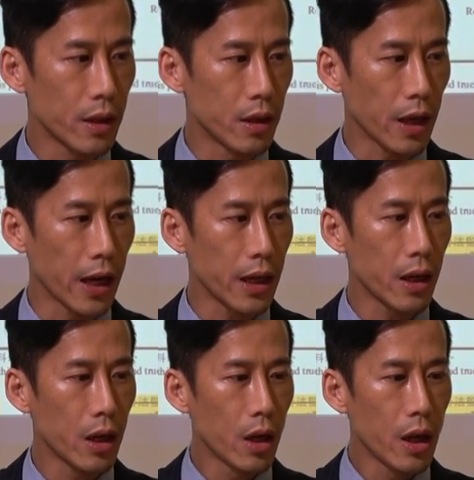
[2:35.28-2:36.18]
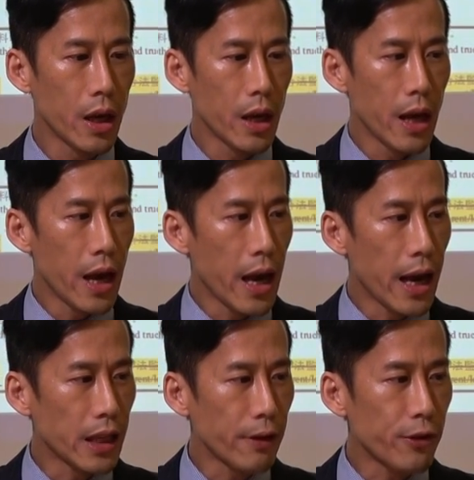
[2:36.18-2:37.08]
Okay?
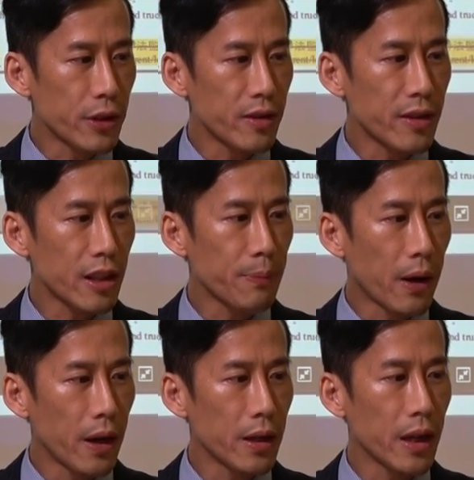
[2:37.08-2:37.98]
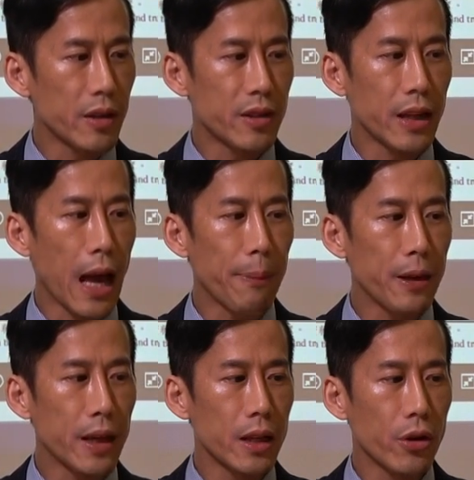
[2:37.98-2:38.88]
And then for this next part, is the
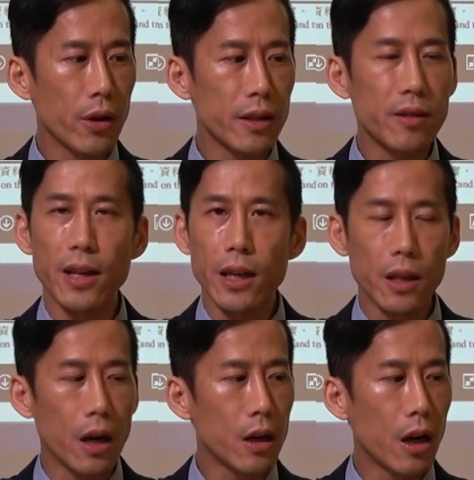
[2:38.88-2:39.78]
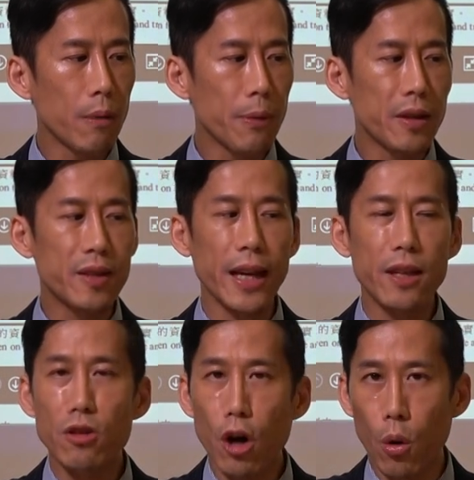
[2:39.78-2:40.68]
applicant currently staying in Hong Kong? Please
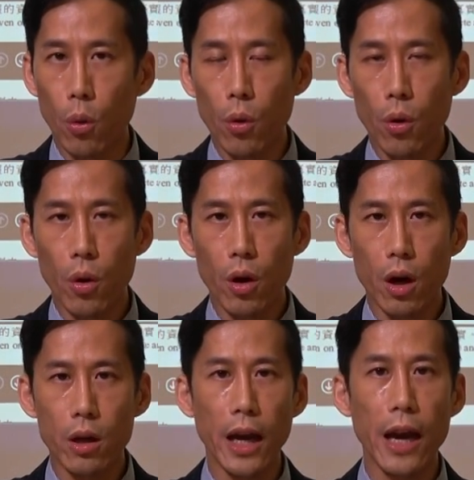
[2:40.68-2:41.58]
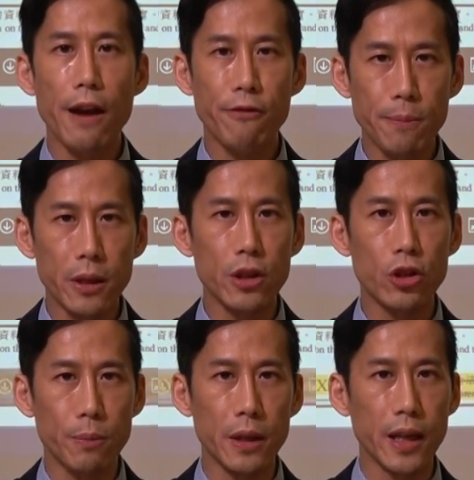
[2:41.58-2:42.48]
tick no. Okay? Everybody
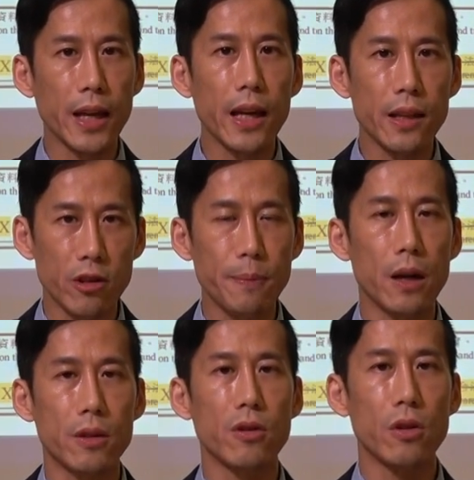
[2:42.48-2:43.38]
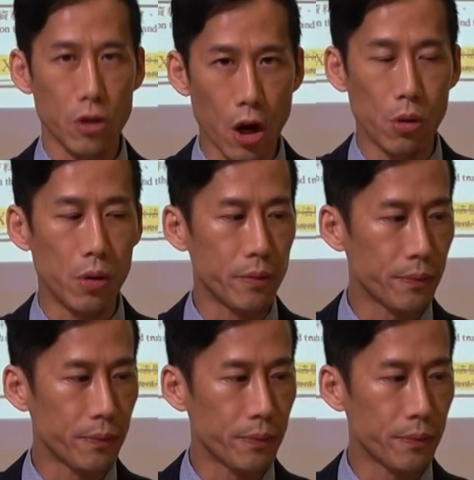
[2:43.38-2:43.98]
should be ticking this box, no.